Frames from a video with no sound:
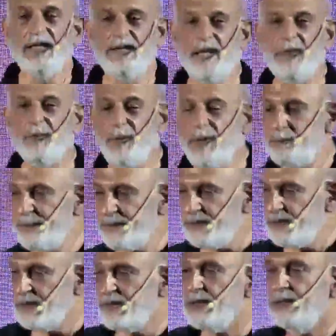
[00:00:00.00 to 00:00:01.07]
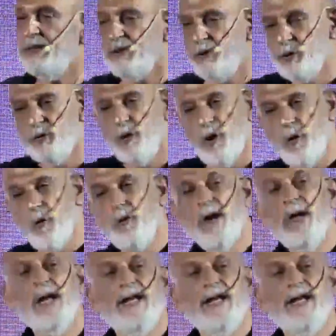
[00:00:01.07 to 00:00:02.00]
that will be, you know,